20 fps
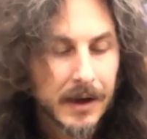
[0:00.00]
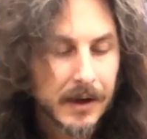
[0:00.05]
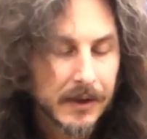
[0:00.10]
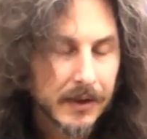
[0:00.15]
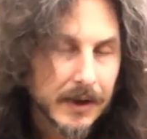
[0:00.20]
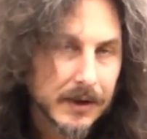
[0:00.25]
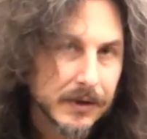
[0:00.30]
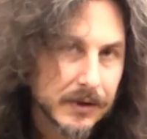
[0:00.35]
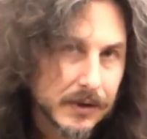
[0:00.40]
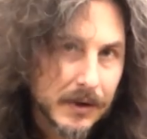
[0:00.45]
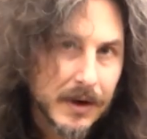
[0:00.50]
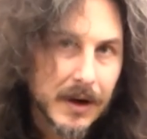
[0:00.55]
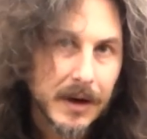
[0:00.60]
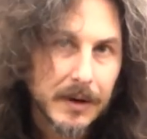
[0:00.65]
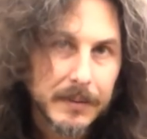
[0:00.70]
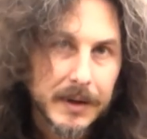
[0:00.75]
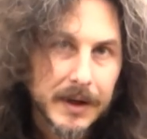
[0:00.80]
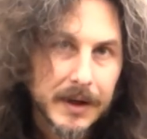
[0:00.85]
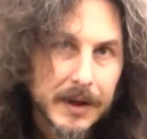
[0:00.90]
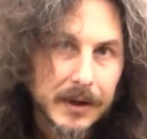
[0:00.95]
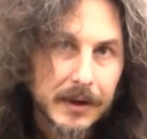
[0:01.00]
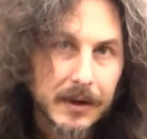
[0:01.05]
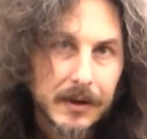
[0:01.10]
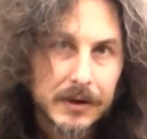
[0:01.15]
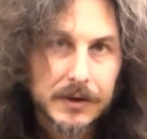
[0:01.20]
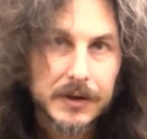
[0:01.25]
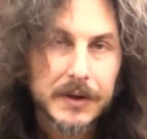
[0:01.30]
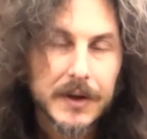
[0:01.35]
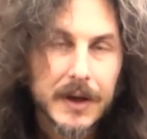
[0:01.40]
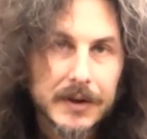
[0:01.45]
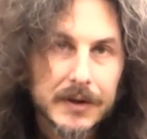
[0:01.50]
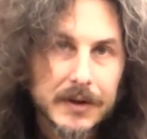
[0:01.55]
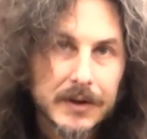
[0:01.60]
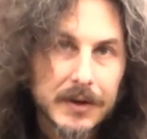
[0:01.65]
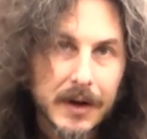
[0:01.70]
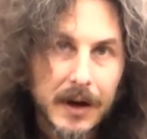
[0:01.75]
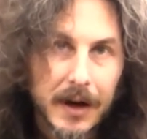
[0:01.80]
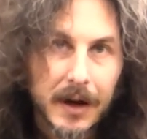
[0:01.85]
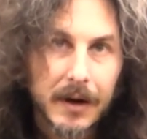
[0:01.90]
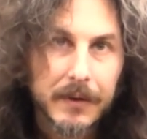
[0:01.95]
They do come in larger sizes.
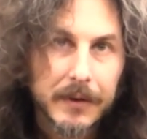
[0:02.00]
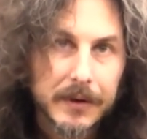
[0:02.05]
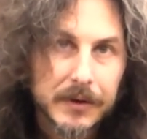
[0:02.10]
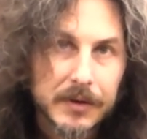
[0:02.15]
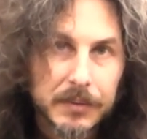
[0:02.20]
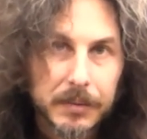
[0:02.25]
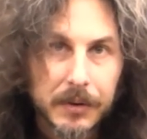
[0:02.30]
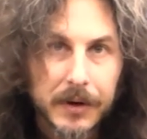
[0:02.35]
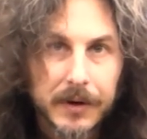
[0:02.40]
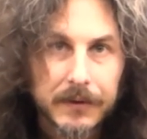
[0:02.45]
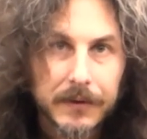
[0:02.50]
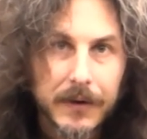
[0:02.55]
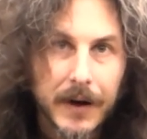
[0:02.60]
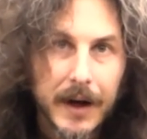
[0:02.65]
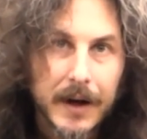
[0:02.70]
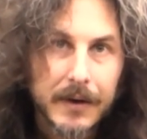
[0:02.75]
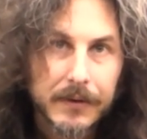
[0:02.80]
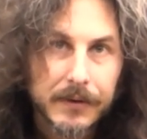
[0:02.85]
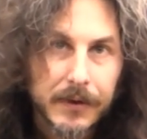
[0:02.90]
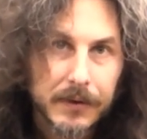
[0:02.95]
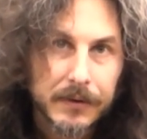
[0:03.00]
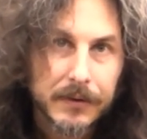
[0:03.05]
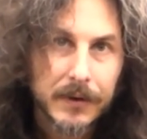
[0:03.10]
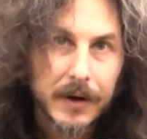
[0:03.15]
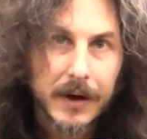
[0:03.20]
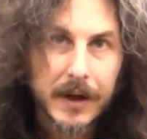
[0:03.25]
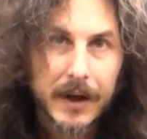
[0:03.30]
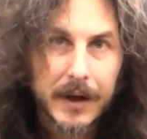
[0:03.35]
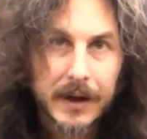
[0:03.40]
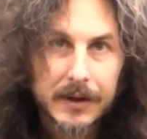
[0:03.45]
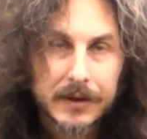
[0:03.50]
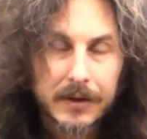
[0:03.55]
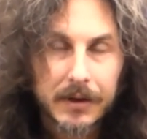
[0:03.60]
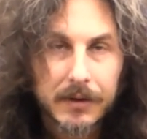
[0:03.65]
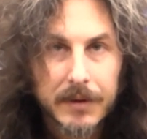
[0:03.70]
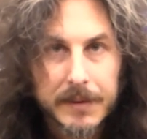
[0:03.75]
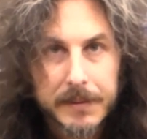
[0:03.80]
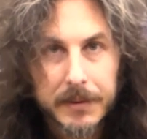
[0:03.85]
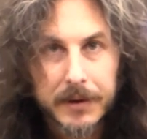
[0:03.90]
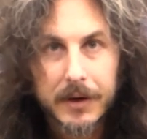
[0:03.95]
You can get them in 2.5 for the front and
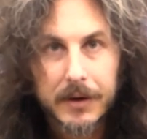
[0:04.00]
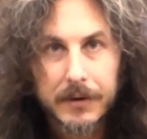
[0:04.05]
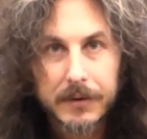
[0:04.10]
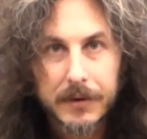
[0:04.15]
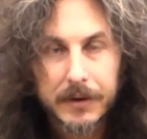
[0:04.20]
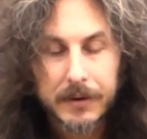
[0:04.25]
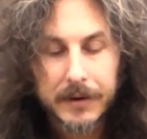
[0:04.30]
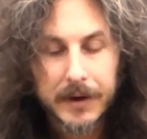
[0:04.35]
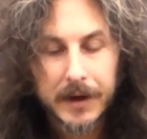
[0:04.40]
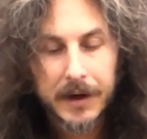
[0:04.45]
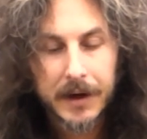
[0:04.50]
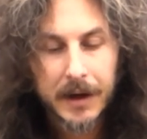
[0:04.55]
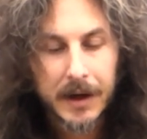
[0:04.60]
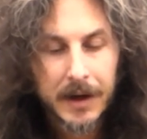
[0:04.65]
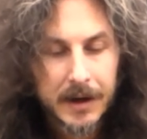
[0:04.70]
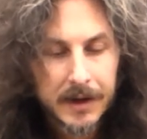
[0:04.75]
3.0 for the rear.